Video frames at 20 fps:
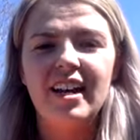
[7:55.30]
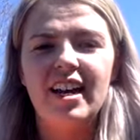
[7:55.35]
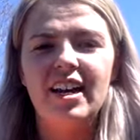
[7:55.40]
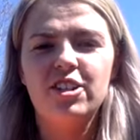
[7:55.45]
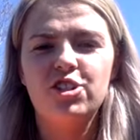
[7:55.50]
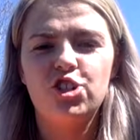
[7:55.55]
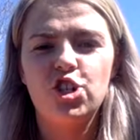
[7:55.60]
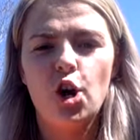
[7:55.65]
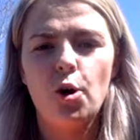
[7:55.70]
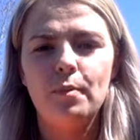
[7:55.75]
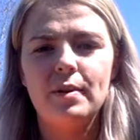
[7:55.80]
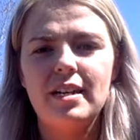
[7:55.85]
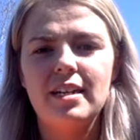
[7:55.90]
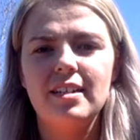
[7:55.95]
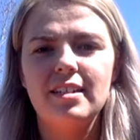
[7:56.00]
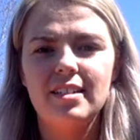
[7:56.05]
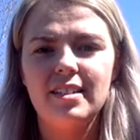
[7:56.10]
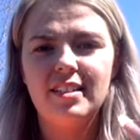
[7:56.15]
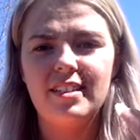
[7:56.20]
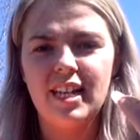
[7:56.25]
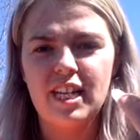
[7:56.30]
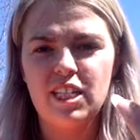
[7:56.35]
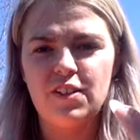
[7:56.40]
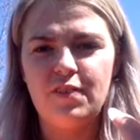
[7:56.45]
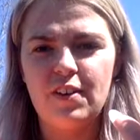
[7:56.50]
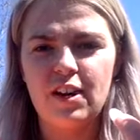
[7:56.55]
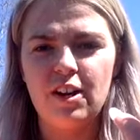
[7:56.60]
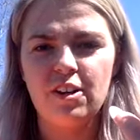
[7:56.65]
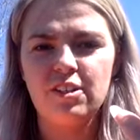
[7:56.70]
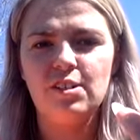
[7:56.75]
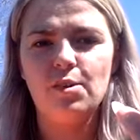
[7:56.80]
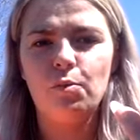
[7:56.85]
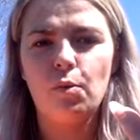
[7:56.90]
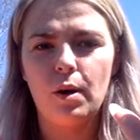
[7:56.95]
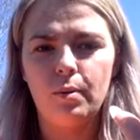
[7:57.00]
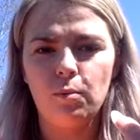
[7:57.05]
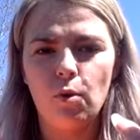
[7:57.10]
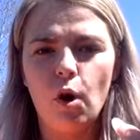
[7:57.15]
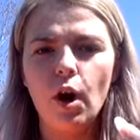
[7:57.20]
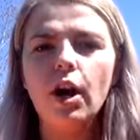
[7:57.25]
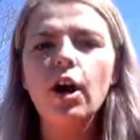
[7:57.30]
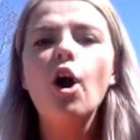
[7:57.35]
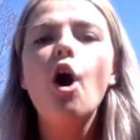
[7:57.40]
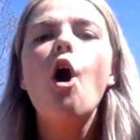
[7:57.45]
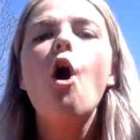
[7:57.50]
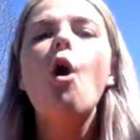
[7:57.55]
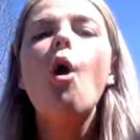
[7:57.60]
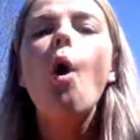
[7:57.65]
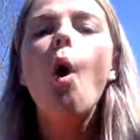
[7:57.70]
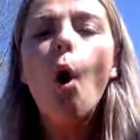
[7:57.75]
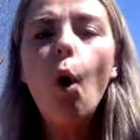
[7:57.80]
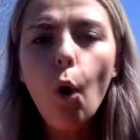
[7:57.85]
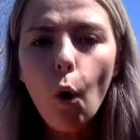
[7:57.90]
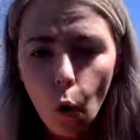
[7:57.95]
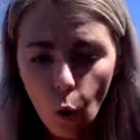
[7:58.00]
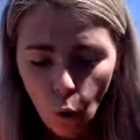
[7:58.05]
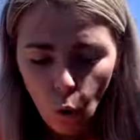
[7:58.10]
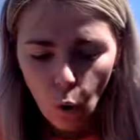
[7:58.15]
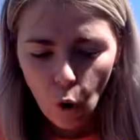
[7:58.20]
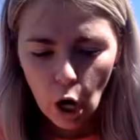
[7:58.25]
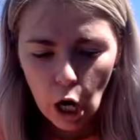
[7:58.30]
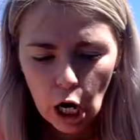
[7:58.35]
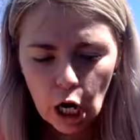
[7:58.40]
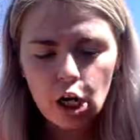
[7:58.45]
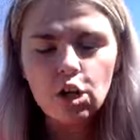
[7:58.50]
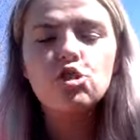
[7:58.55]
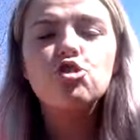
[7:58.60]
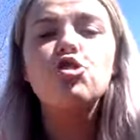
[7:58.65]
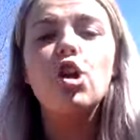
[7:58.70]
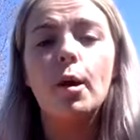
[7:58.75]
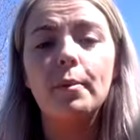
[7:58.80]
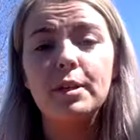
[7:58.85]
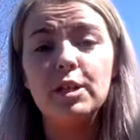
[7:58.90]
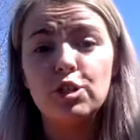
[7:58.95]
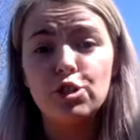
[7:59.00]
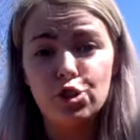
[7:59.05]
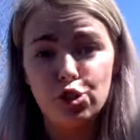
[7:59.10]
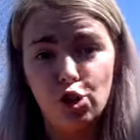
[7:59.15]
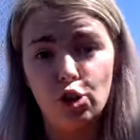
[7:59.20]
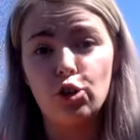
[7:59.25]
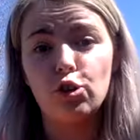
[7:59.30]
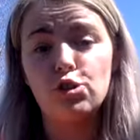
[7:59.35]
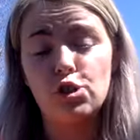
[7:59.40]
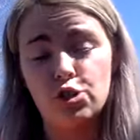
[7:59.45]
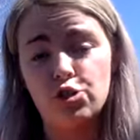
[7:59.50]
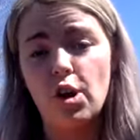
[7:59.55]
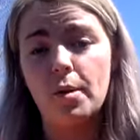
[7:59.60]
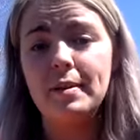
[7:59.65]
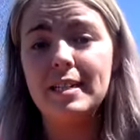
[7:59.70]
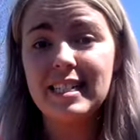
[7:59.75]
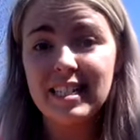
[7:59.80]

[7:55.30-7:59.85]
and show me 6 fingers and 1 more. Or draw me your circles and draw me